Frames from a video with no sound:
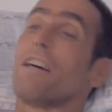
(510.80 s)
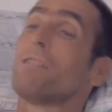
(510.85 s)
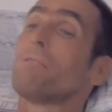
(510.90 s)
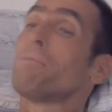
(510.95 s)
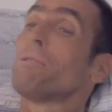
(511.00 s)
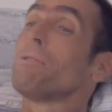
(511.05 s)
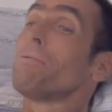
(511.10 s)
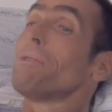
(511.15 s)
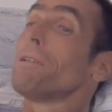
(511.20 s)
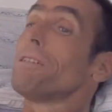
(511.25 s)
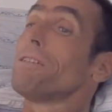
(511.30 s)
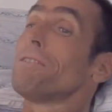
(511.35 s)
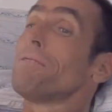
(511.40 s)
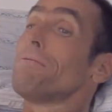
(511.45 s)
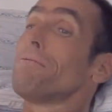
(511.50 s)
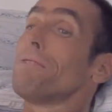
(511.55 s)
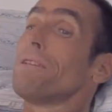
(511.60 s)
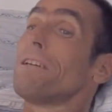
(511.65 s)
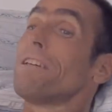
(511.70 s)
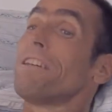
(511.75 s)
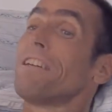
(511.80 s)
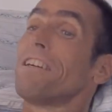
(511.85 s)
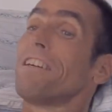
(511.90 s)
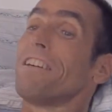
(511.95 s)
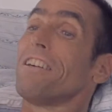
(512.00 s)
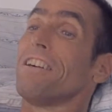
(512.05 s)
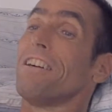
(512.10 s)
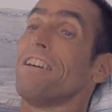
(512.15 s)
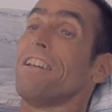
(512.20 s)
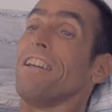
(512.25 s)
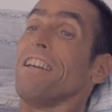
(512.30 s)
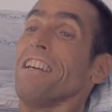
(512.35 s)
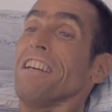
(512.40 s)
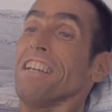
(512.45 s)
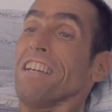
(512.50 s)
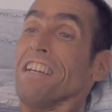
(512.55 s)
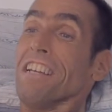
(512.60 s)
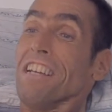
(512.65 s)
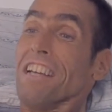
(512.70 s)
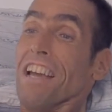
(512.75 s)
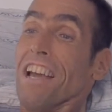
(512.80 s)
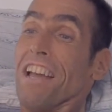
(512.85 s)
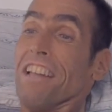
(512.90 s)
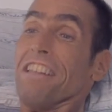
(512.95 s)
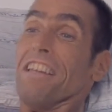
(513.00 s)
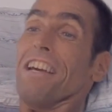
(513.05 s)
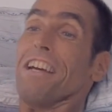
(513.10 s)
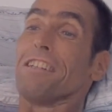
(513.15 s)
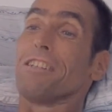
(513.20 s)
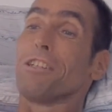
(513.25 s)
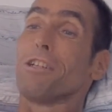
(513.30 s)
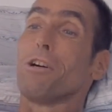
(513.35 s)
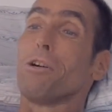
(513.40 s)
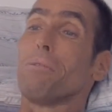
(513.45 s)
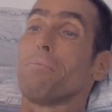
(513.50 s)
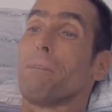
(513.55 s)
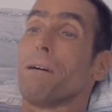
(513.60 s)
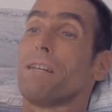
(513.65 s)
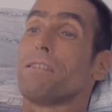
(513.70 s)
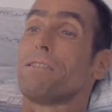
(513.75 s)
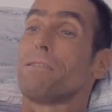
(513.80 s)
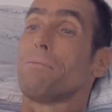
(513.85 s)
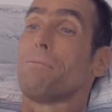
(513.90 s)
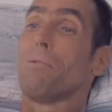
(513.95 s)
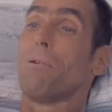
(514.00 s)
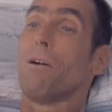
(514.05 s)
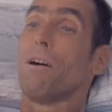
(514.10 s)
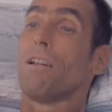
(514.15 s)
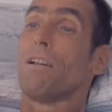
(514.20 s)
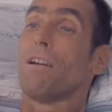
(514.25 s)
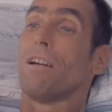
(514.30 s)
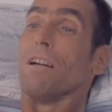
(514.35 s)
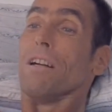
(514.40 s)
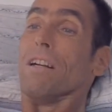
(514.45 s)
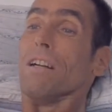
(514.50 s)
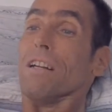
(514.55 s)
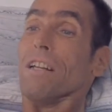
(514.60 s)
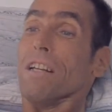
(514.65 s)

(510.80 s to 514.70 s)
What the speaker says: your husband wasn't feeling good, and you had to go and buy some water.